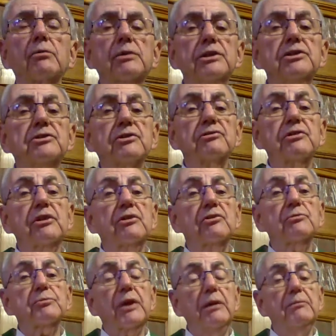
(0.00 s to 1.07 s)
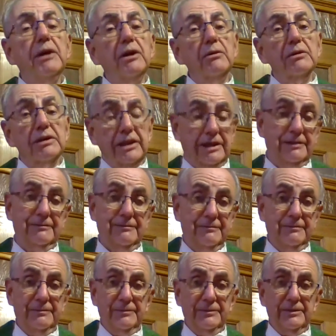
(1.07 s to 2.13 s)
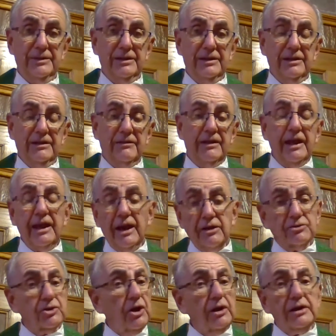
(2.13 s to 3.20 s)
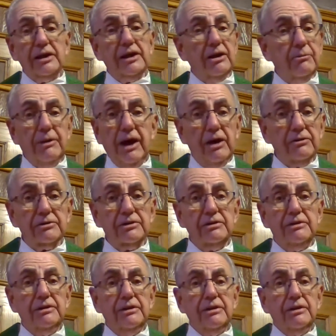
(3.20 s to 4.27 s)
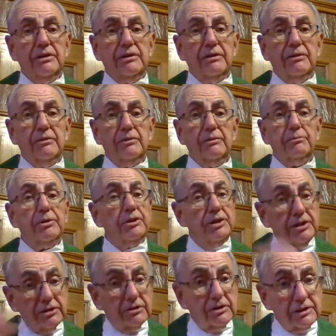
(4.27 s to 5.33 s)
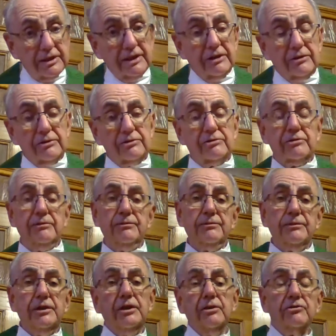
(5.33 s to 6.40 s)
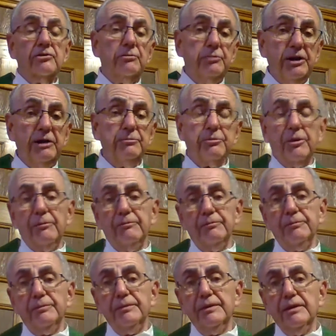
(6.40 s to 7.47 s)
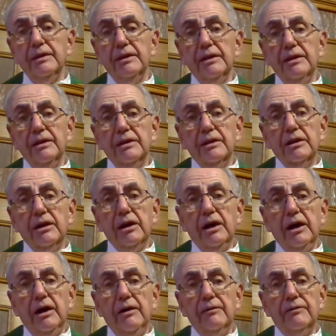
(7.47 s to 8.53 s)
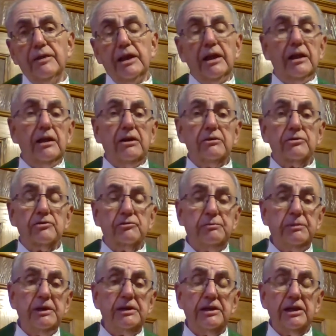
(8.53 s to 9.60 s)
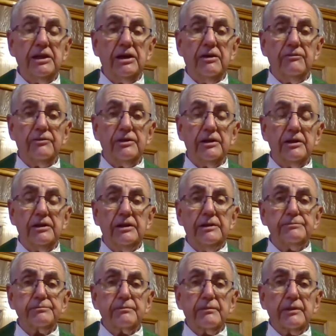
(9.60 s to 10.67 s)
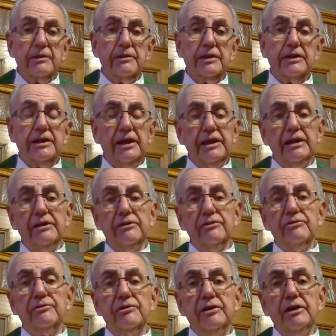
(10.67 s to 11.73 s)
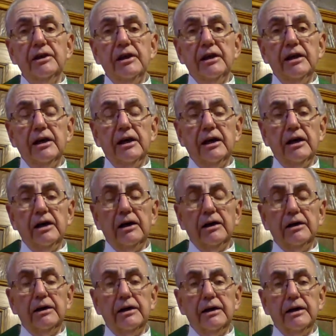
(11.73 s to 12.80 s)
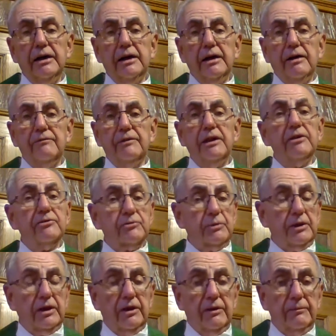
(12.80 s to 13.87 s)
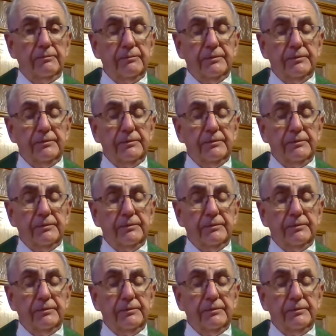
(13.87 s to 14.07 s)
religious leaders primarily. They are talking about political leaders, leaders of people. They are speaking of the kings of Israel,